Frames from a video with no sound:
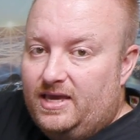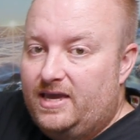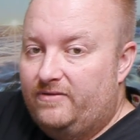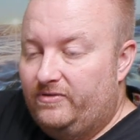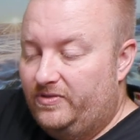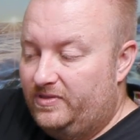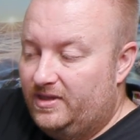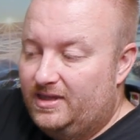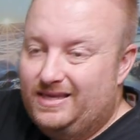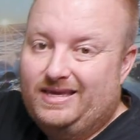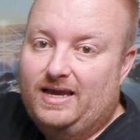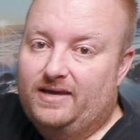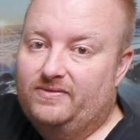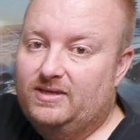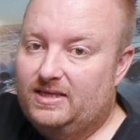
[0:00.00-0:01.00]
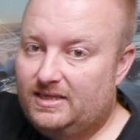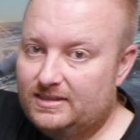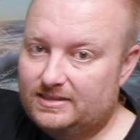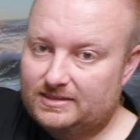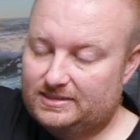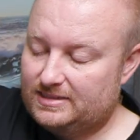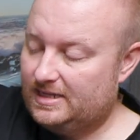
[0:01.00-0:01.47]
everything on the
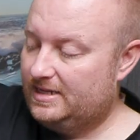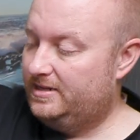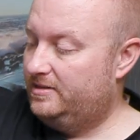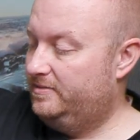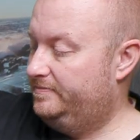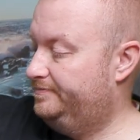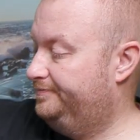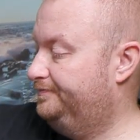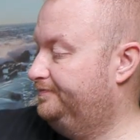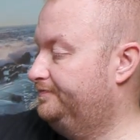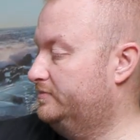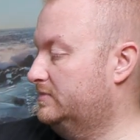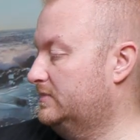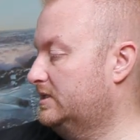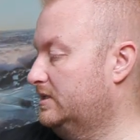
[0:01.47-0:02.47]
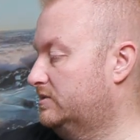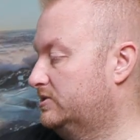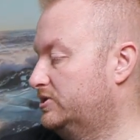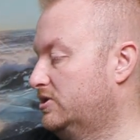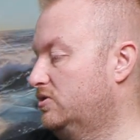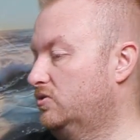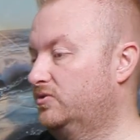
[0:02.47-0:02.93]
inside.
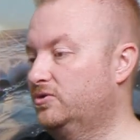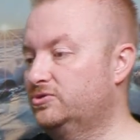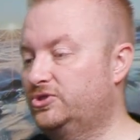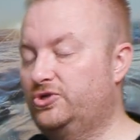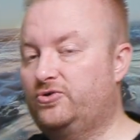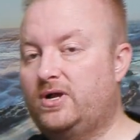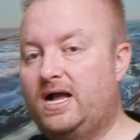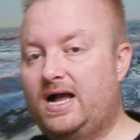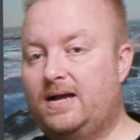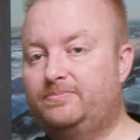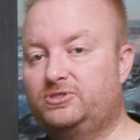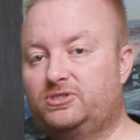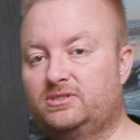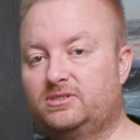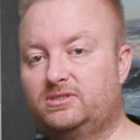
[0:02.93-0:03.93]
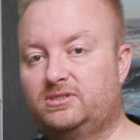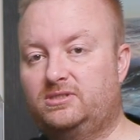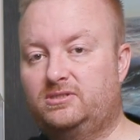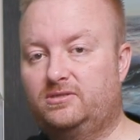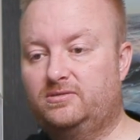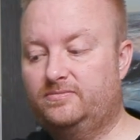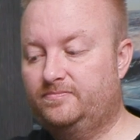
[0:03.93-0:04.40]
So those are your
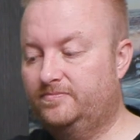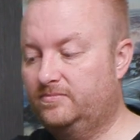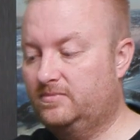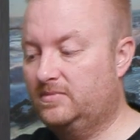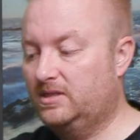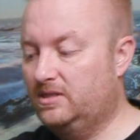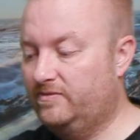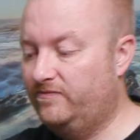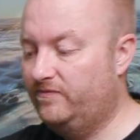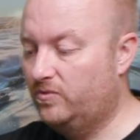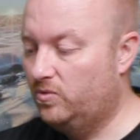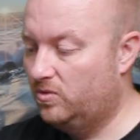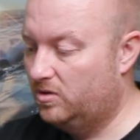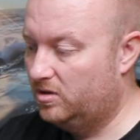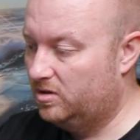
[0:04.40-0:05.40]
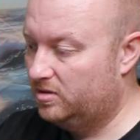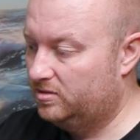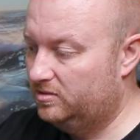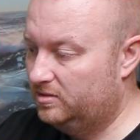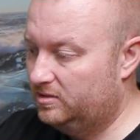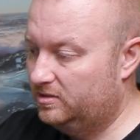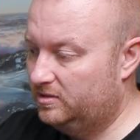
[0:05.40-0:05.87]
options for
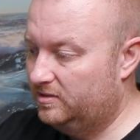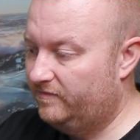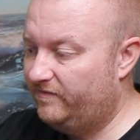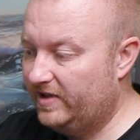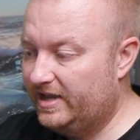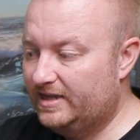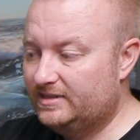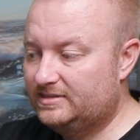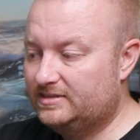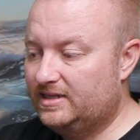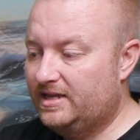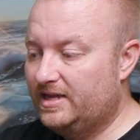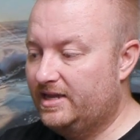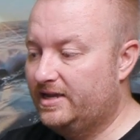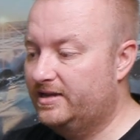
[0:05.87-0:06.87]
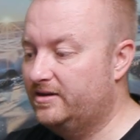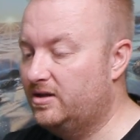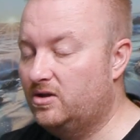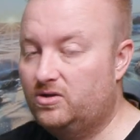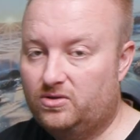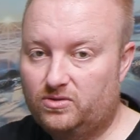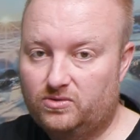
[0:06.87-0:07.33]
fans and
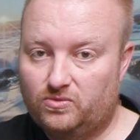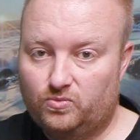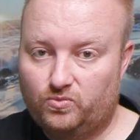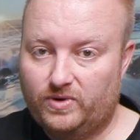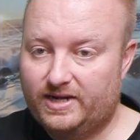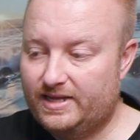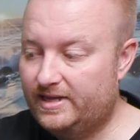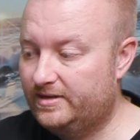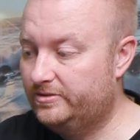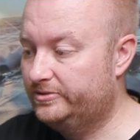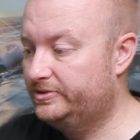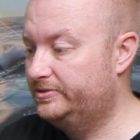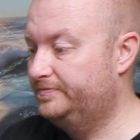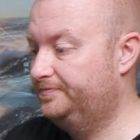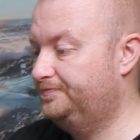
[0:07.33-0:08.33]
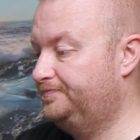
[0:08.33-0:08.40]
radiators.